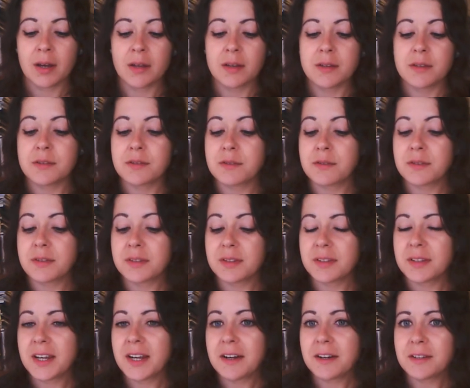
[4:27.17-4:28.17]
So the
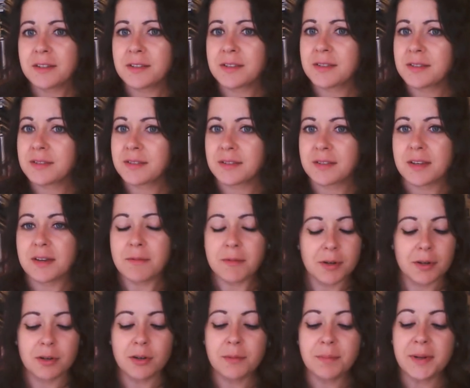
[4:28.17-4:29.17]
lairds, they
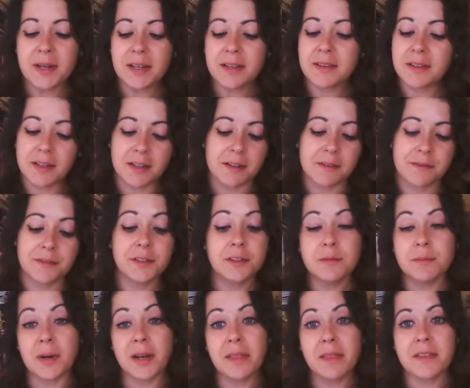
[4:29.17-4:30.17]
were hoping that a few
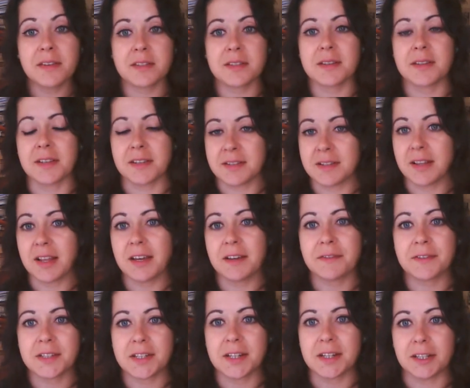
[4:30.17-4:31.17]
months of this
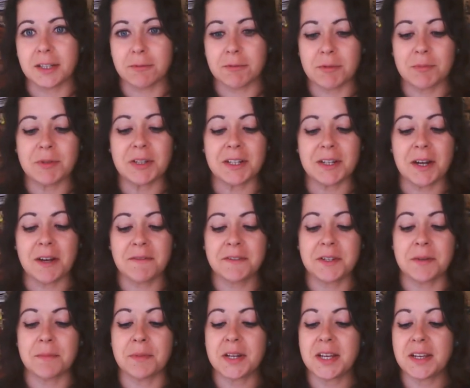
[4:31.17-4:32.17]
lifestyle would be enough
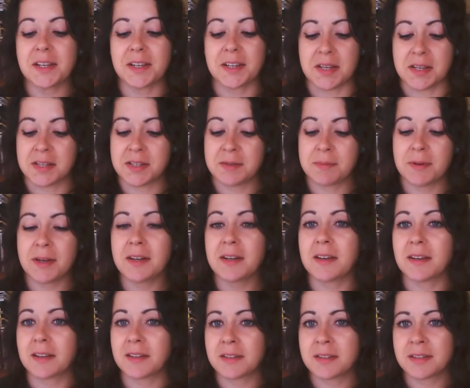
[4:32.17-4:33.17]
to break his
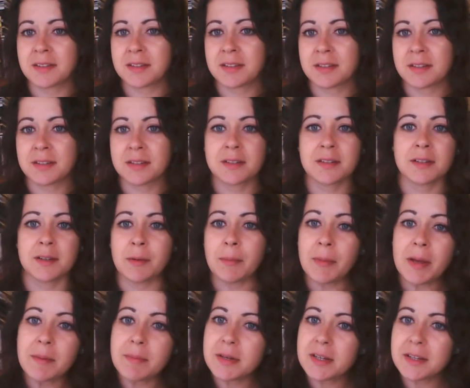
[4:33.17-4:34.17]
spirit and
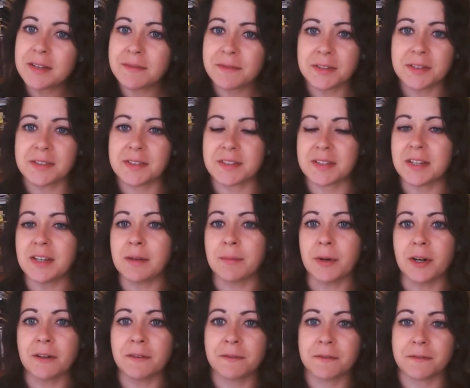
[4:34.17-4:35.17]
maybe even see him
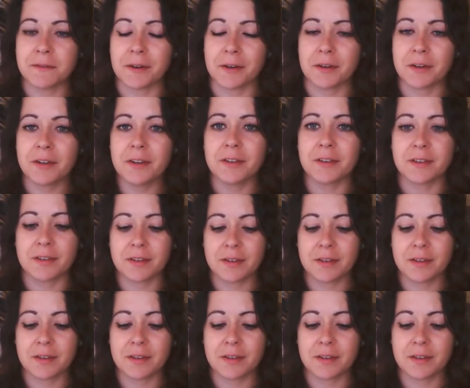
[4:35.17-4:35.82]
off for good.